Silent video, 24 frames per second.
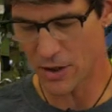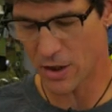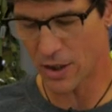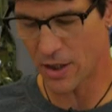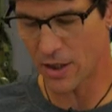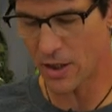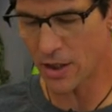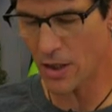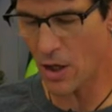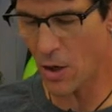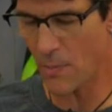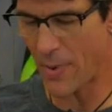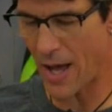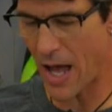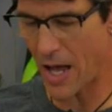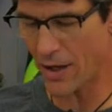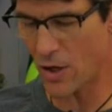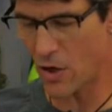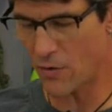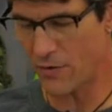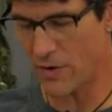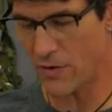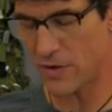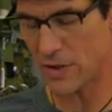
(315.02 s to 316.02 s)
you're gonna go
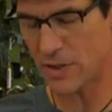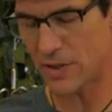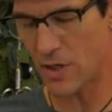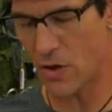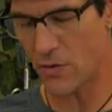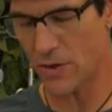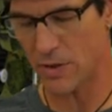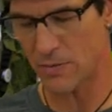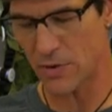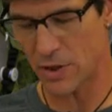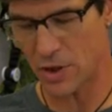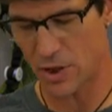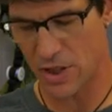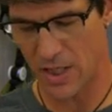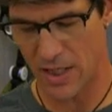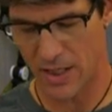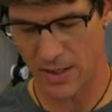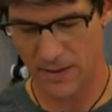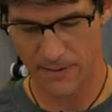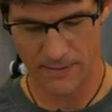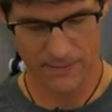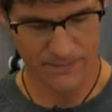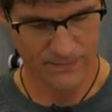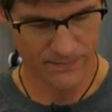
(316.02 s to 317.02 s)
back over to the sewing
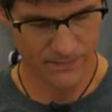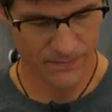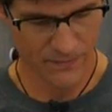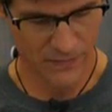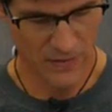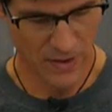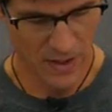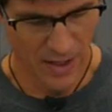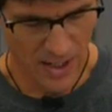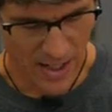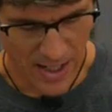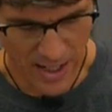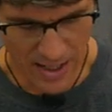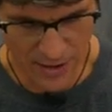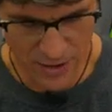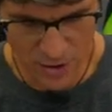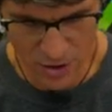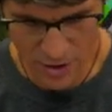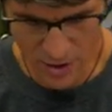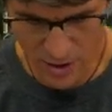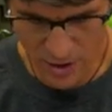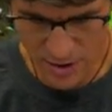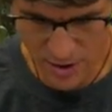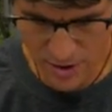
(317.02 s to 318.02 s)
machine, and
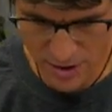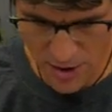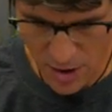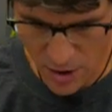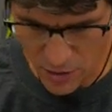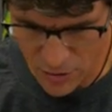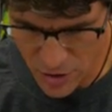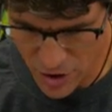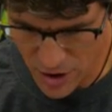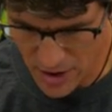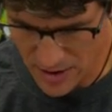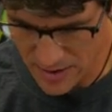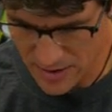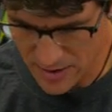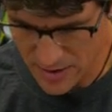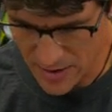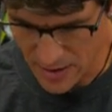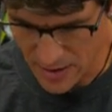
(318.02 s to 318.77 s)
you're gonna sew just